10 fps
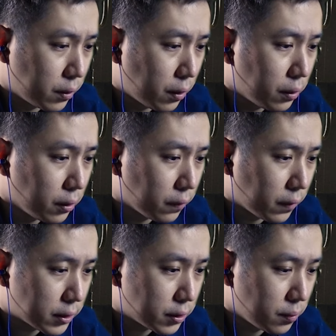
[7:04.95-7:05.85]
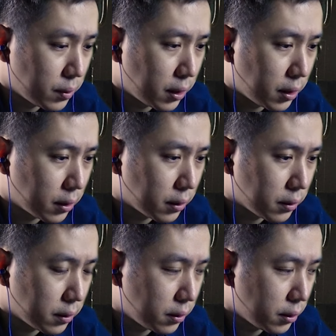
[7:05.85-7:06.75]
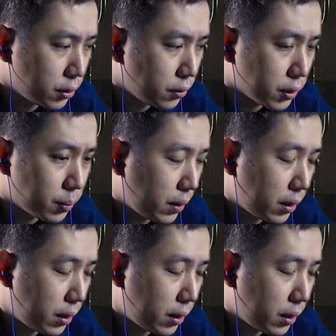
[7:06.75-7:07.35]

goal of exterminating the Jews.